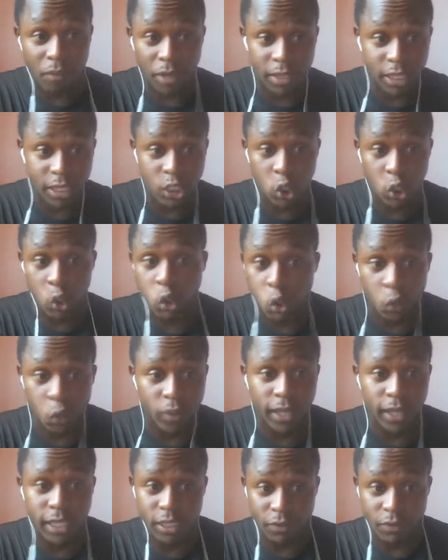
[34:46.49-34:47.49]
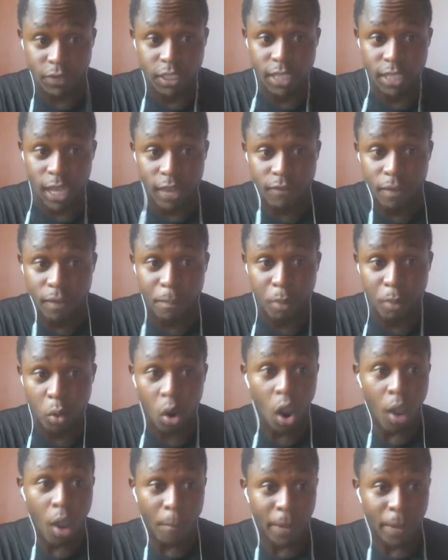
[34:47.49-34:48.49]
They don't do that if it's Liverpool,
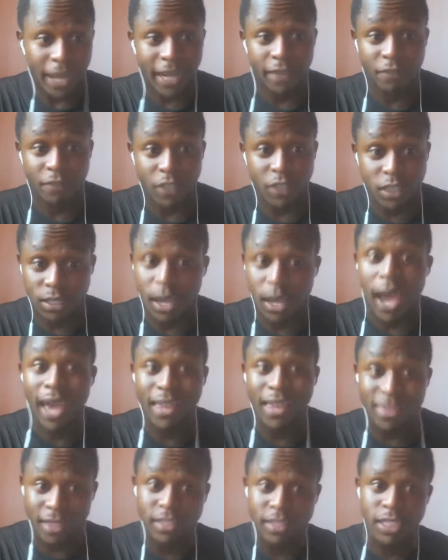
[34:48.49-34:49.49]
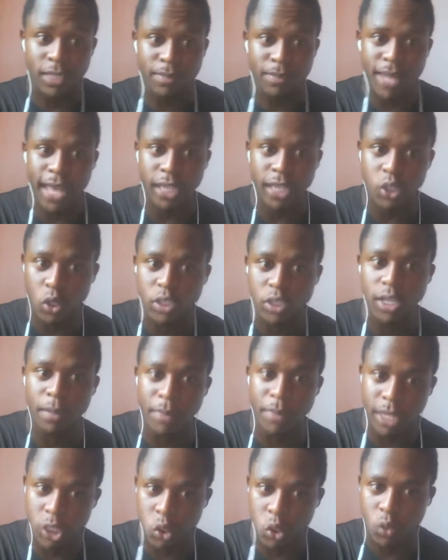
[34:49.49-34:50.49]
but if it's other team like Tottenham, they
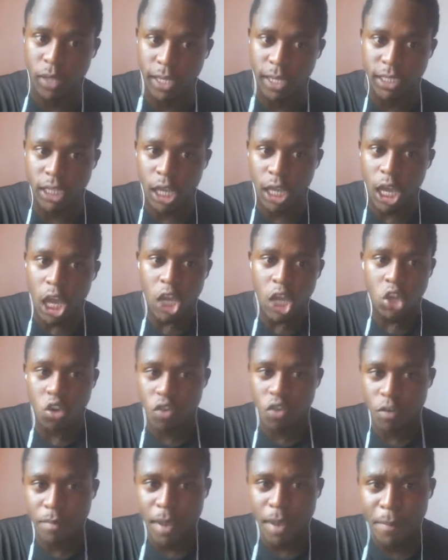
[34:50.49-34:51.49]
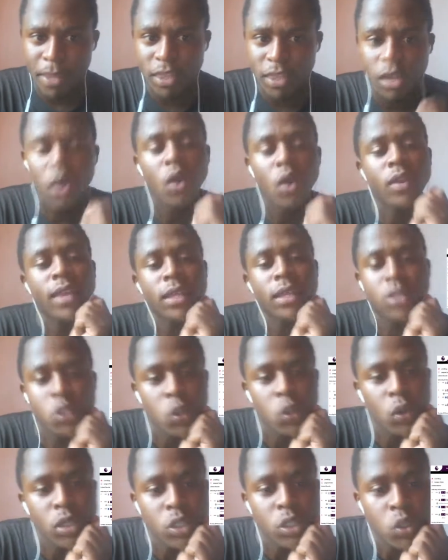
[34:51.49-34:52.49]
do that. You remember the goal that
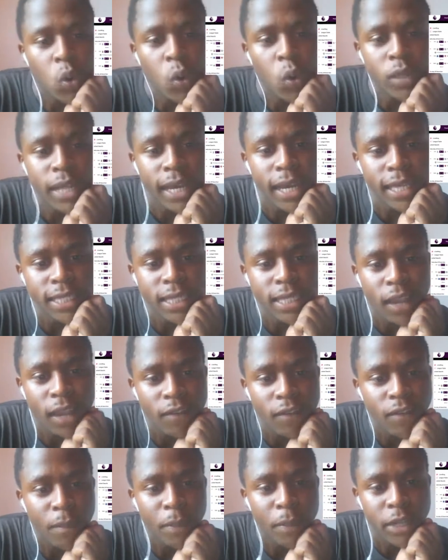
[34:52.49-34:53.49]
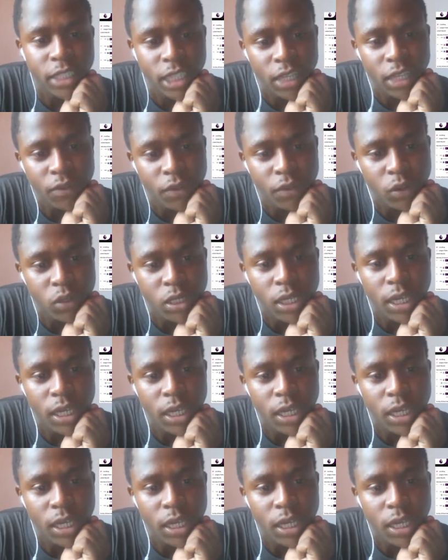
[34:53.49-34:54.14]
Son scored against Liverpool at Anfield?